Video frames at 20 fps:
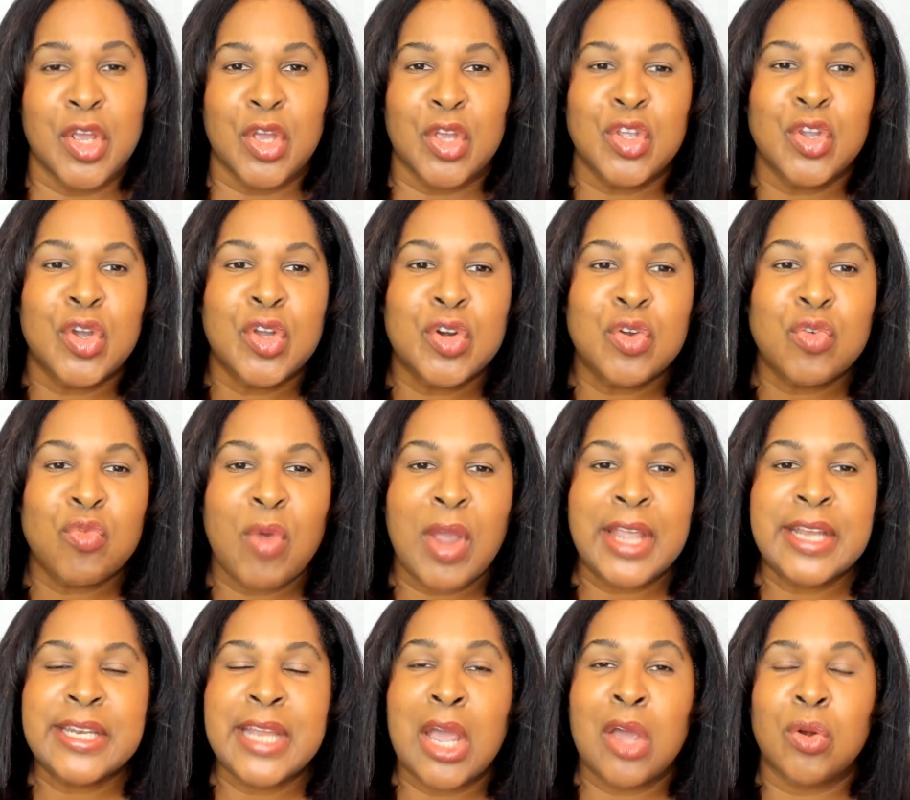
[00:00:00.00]
You're going to
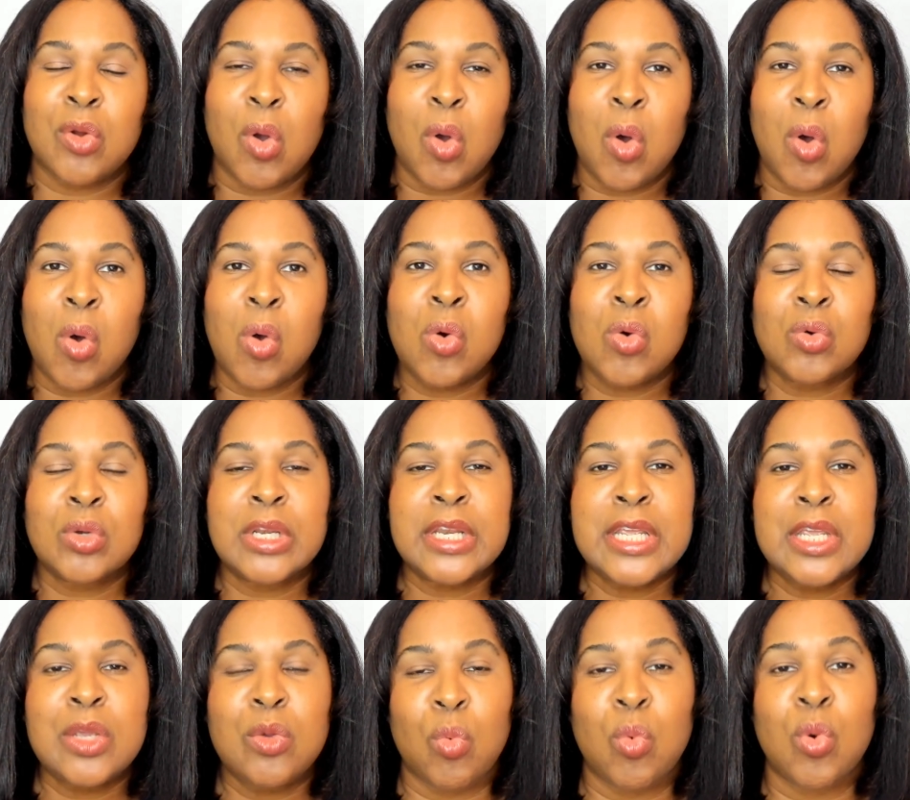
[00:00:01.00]
write down
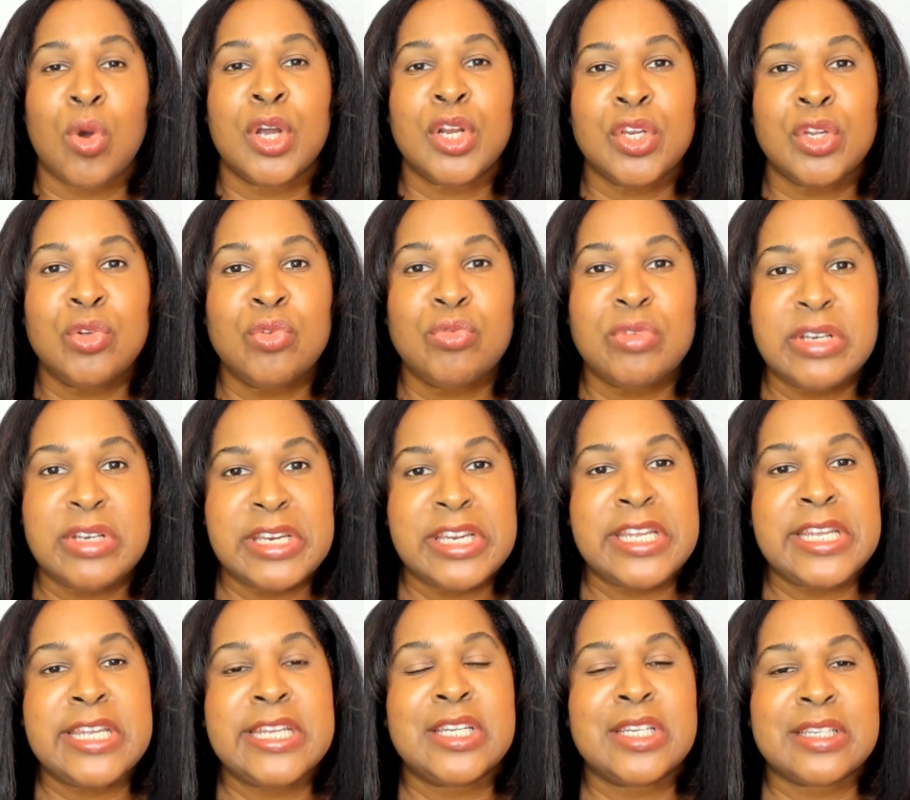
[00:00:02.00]
only what you
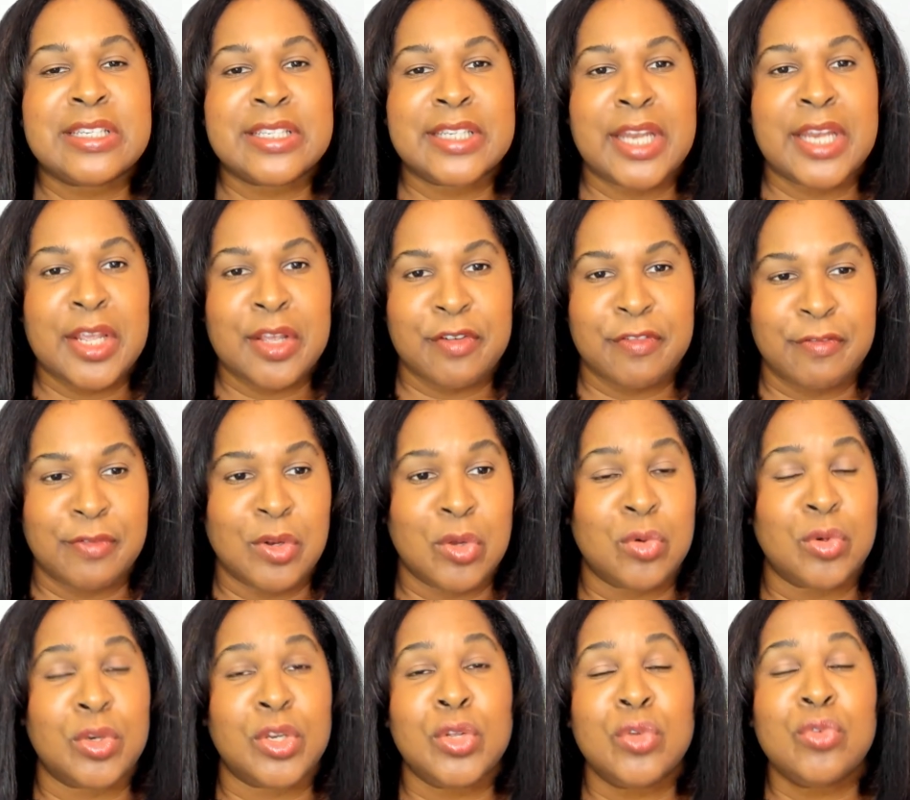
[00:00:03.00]
need to stay
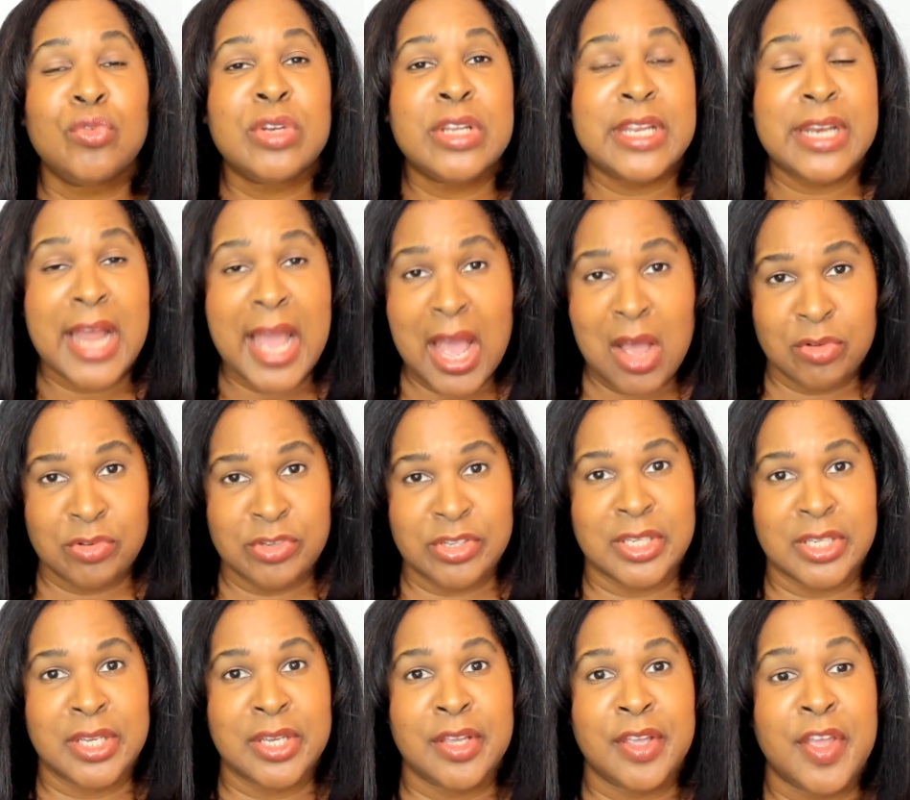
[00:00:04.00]
afloat. You need
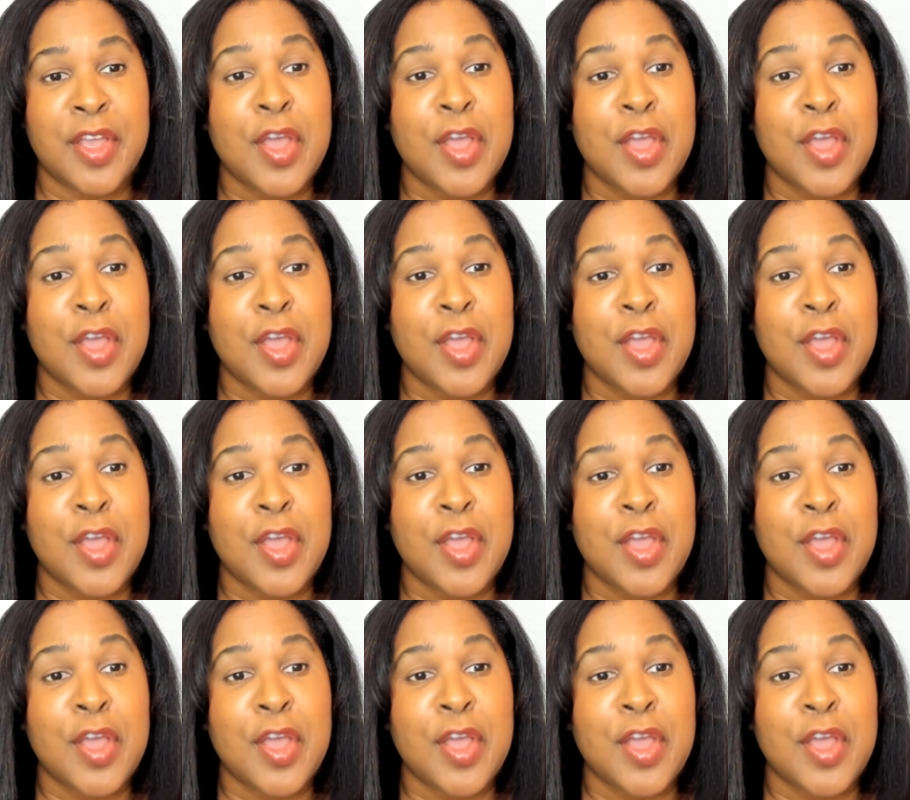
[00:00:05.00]
housing,